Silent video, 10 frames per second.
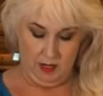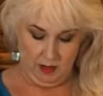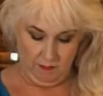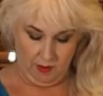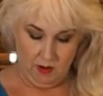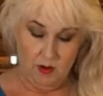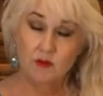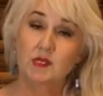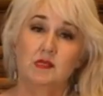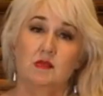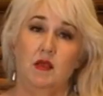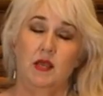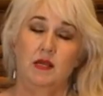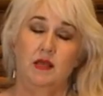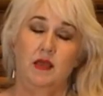of our own
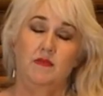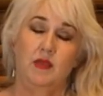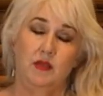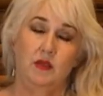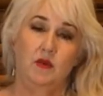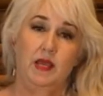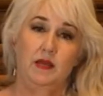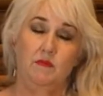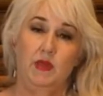design and then go ahead and